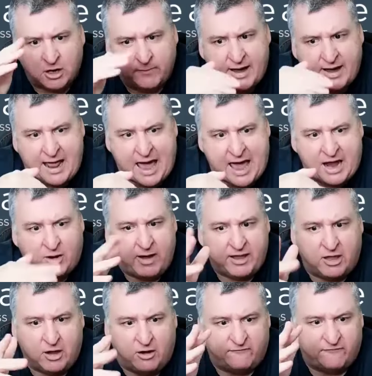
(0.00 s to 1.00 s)
about how do I
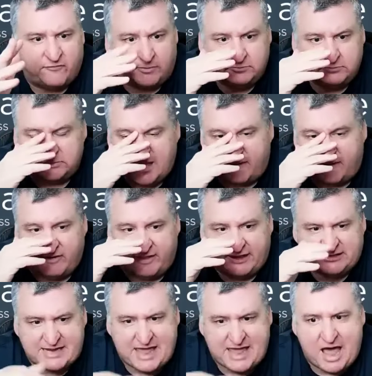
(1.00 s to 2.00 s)
go from
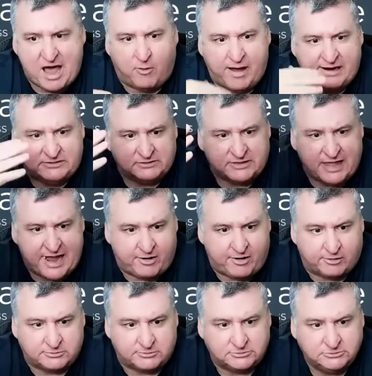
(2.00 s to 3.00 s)
everything's now and
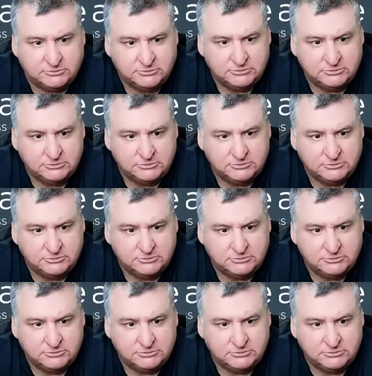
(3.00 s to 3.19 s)
later